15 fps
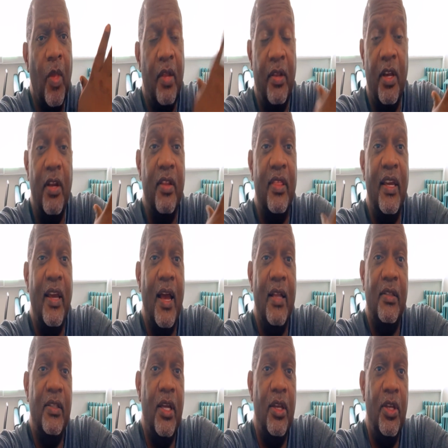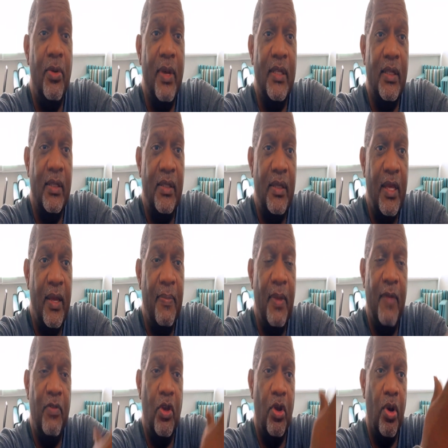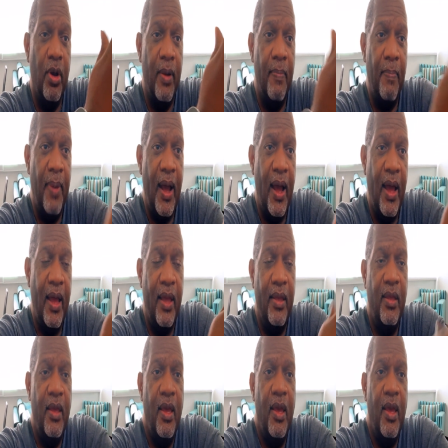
The other thing I'll tell you as a tip, if you're going to buy